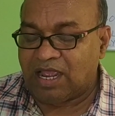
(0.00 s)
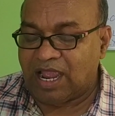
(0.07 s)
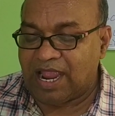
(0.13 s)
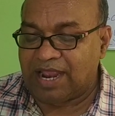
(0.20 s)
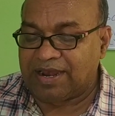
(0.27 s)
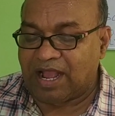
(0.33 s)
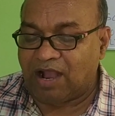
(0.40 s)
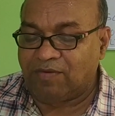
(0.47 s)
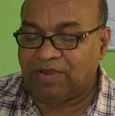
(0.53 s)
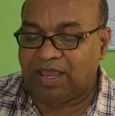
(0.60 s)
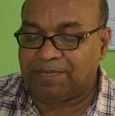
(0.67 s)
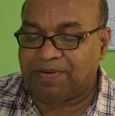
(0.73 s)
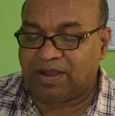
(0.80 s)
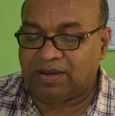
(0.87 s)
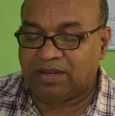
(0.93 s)
and
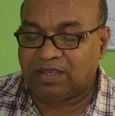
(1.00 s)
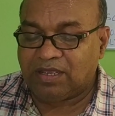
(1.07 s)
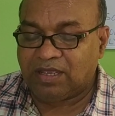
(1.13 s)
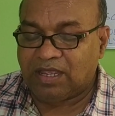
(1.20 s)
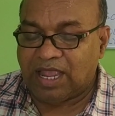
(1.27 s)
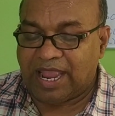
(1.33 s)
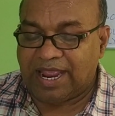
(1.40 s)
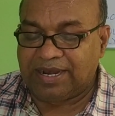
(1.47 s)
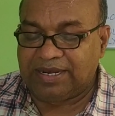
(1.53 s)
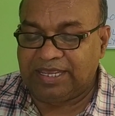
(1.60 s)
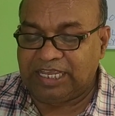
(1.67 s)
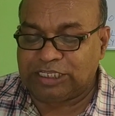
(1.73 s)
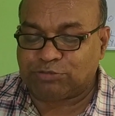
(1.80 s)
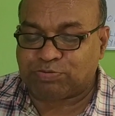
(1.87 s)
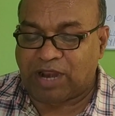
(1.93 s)
however, and
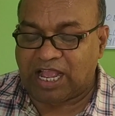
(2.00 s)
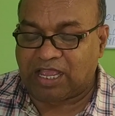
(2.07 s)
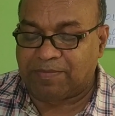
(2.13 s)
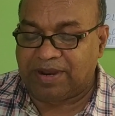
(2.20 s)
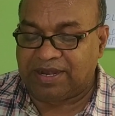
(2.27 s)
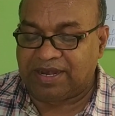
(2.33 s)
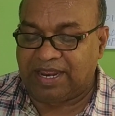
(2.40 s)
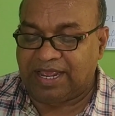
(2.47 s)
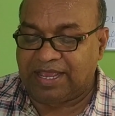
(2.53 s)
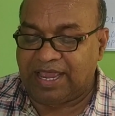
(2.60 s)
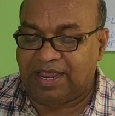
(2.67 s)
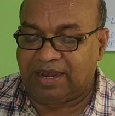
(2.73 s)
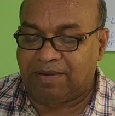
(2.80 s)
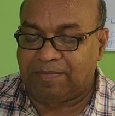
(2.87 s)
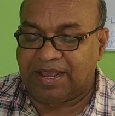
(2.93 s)
each fragment
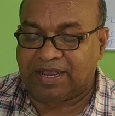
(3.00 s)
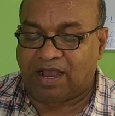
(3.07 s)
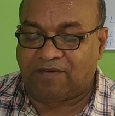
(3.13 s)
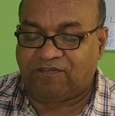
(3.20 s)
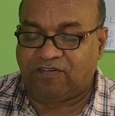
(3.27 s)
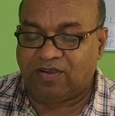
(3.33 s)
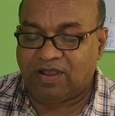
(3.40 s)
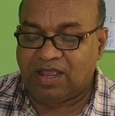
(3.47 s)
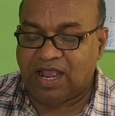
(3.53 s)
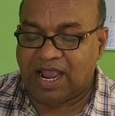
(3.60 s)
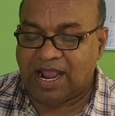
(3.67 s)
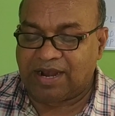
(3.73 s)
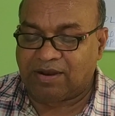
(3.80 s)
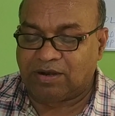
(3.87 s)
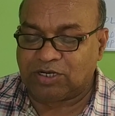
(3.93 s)
again make up
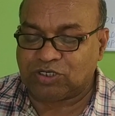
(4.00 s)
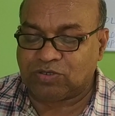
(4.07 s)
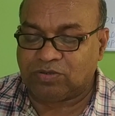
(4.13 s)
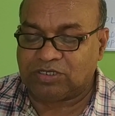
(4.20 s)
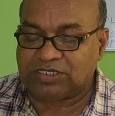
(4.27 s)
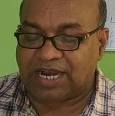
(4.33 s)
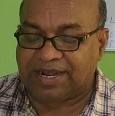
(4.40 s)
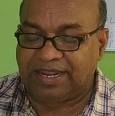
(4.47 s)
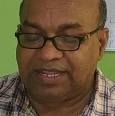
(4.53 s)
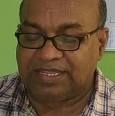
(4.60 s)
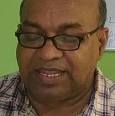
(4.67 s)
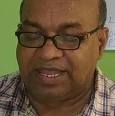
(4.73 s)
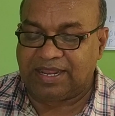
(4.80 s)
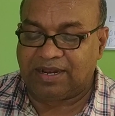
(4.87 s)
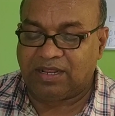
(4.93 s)
and also starting
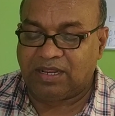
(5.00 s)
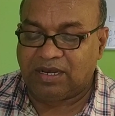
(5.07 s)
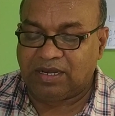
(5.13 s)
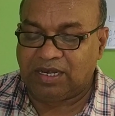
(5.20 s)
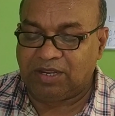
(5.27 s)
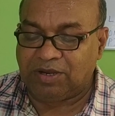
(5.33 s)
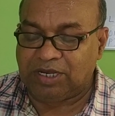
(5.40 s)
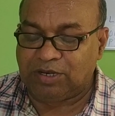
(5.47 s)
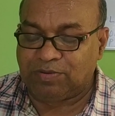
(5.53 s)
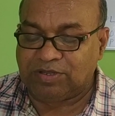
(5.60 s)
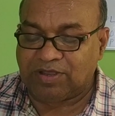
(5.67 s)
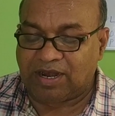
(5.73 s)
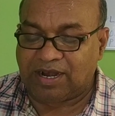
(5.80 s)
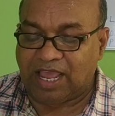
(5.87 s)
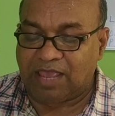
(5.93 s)
their new
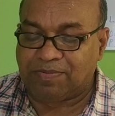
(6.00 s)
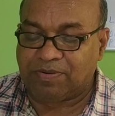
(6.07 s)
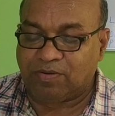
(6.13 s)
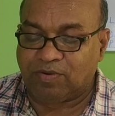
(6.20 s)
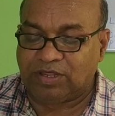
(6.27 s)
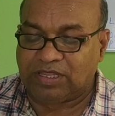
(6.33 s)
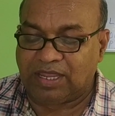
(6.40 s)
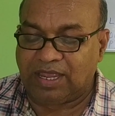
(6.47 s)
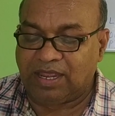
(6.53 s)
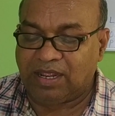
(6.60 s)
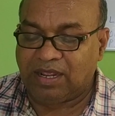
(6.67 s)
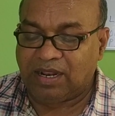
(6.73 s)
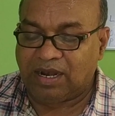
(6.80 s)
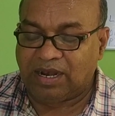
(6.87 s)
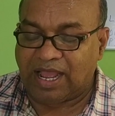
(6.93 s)
individual life with a
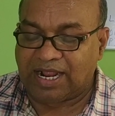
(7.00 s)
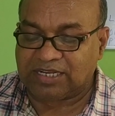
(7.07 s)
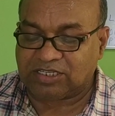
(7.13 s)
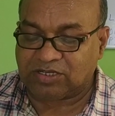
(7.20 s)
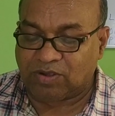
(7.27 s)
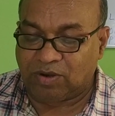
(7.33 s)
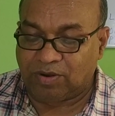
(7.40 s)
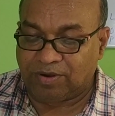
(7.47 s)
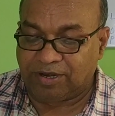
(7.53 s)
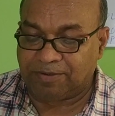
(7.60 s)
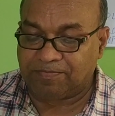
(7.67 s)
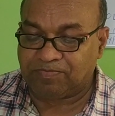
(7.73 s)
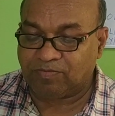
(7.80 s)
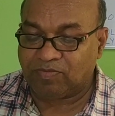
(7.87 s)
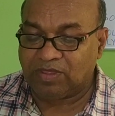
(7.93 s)
large colony.
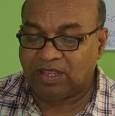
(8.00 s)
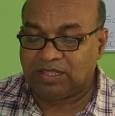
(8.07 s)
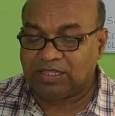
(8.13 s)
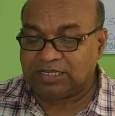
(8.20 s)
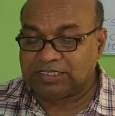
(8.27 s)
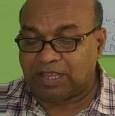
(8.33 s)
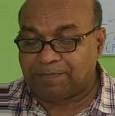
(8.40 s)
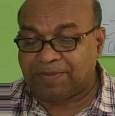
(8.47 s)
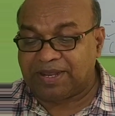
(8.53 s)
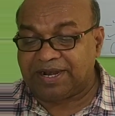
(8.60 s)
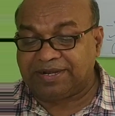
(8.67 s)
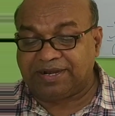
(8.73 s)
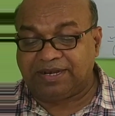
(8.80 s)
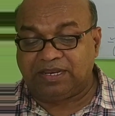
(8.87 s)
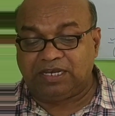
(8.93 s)
The
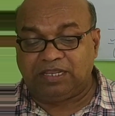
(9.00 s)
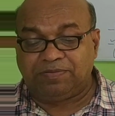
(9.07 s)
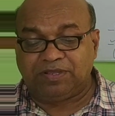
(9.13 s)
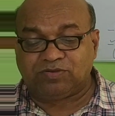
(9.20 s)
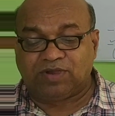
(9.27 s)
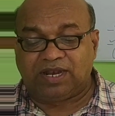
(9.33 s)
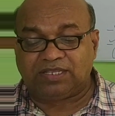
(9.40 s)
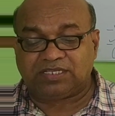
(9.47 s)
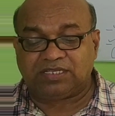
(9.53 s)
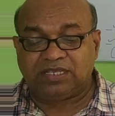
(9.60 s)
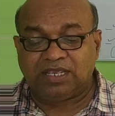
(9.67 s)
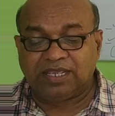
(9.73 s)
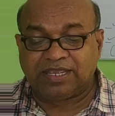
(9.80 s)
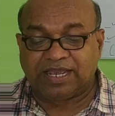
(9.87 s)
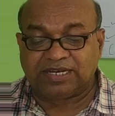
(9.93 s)
separated individuals
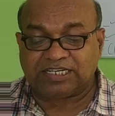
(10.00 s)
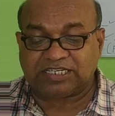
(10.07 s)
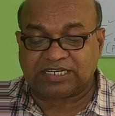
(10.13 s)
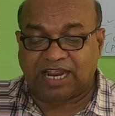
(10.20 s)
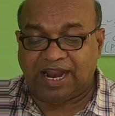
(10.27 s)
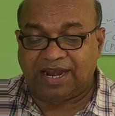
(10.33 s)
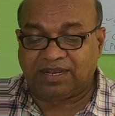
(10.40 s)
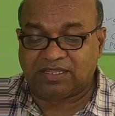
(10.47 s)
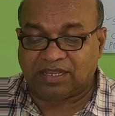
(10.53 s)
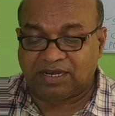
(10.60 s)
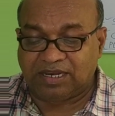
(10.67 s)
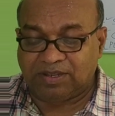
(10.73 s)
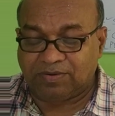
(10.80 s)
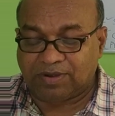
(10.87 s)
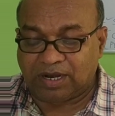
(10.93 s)
can start the
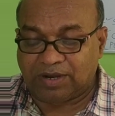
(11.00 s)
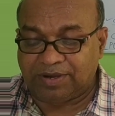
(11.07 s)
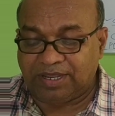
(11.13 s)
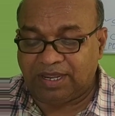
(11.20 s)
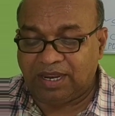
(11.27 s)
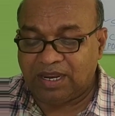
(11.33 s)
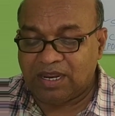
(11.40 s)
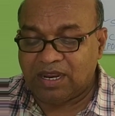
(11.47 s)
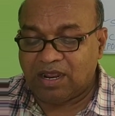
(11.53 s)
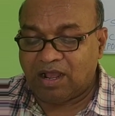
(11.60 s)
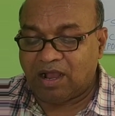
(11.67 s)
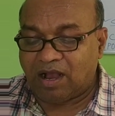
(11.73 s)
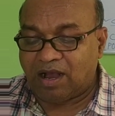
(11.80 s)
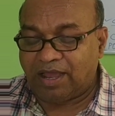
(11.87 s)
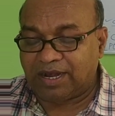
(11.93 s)
new colony
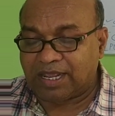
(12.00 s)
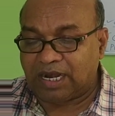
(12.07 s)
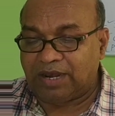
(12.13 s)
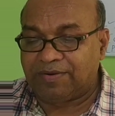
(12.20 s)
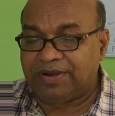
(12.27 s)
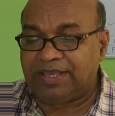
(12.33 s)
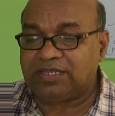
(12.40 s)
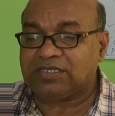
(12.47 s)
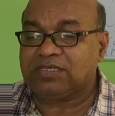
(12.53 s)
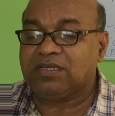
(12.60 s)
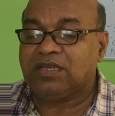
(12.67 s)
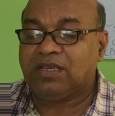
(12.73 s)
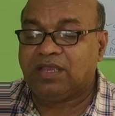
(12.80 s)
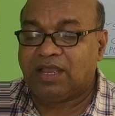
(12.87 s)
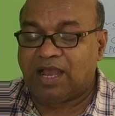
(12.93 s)
or colonies
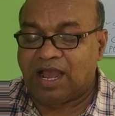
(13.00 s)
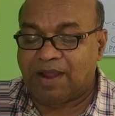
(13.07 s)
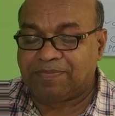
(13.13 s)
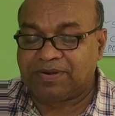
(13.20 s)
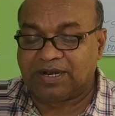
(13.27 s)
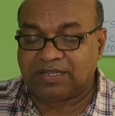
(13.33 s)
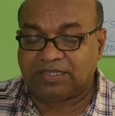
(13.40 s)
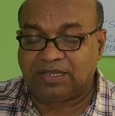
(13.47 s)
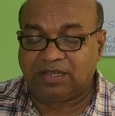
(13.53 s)
after